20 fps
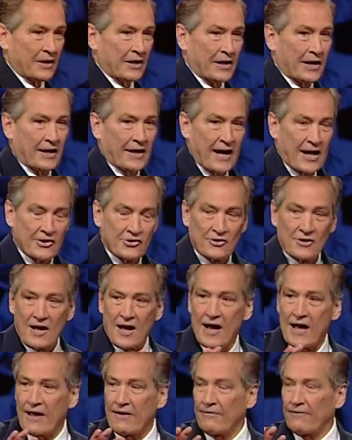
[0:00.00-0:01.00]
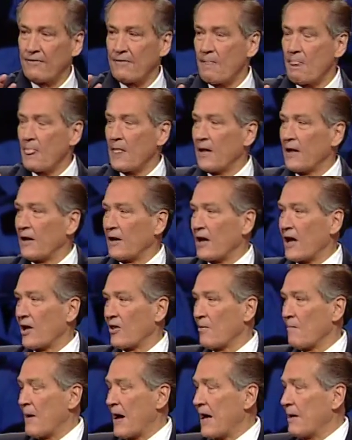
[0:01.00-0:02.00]
It has life. Now
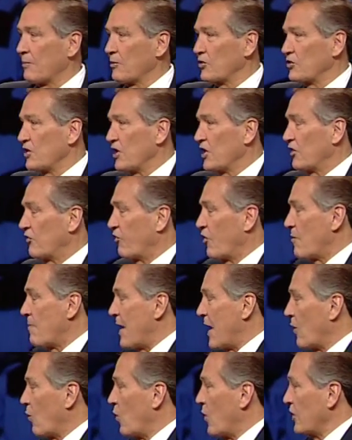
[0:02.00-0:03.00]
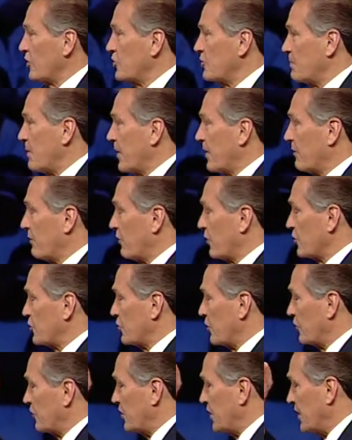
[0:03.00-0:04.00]
the Bible says, for by one Spirit, verse
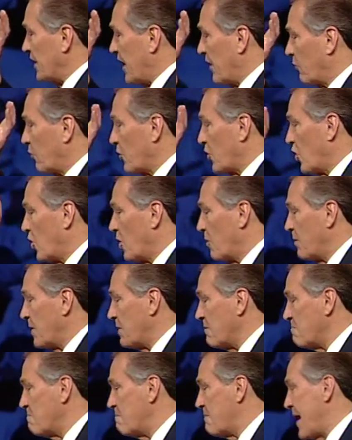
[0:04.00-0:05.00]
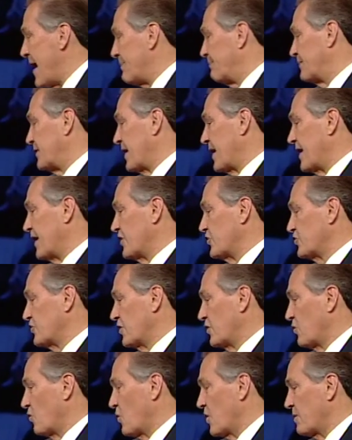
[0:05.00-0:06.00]
13, have we all been baptized
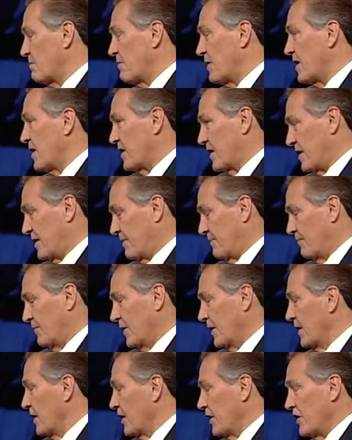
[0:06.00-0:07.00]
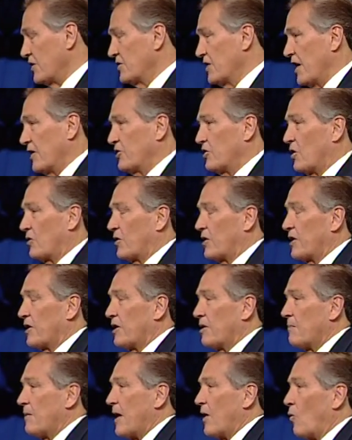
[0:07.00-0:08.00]
into one body. He's not talking
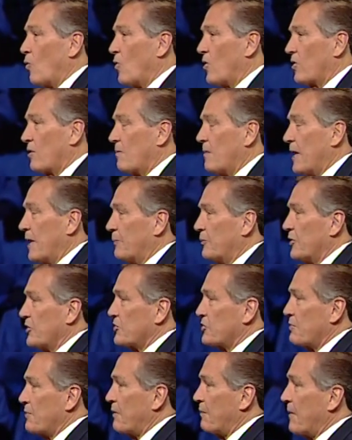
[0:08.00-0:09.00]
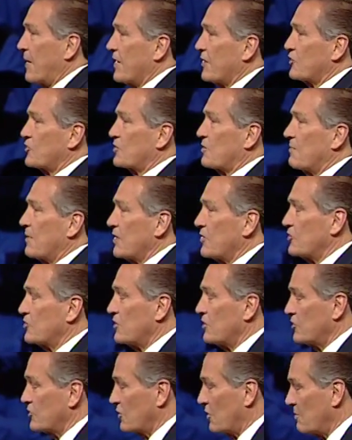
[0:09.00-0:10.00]
here about water baptism in my
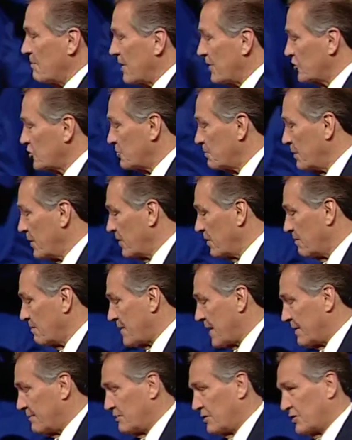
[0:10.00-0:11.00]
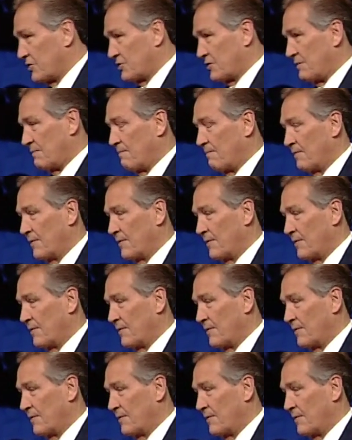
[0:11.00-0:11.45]
estimation. He's talking about spirit baptism.